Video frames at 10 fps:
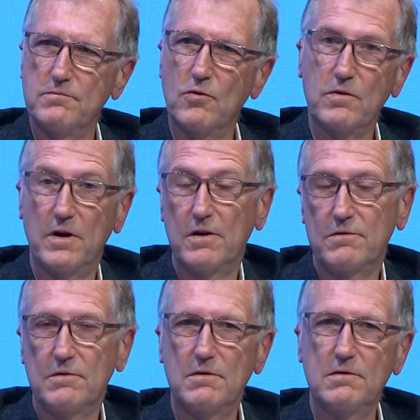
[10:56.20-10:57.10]

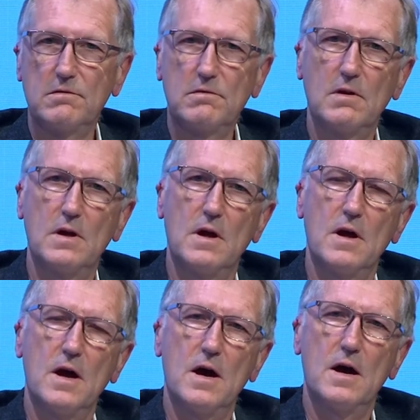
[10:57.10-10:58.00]
broadcasters,
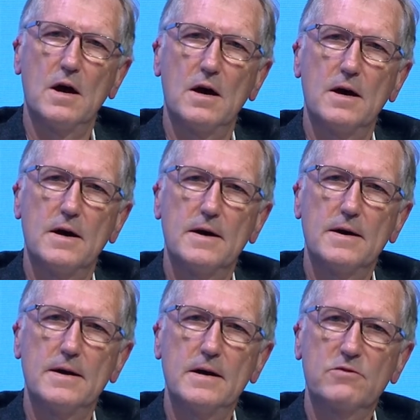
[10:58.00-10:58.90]
uh,
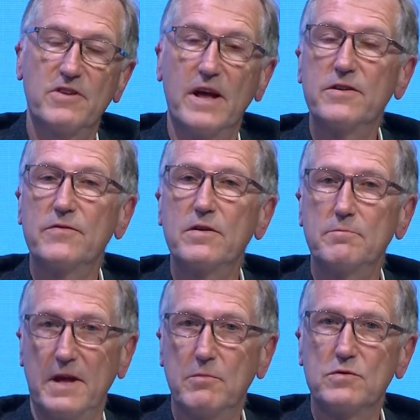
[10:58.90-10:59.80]
creative
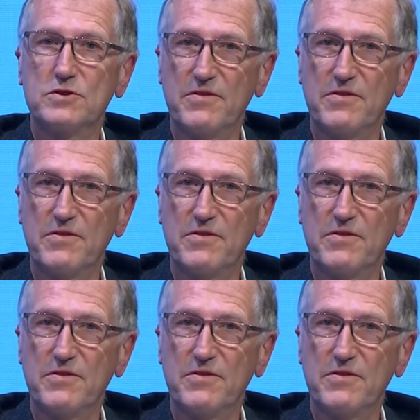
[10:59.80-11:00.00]
people should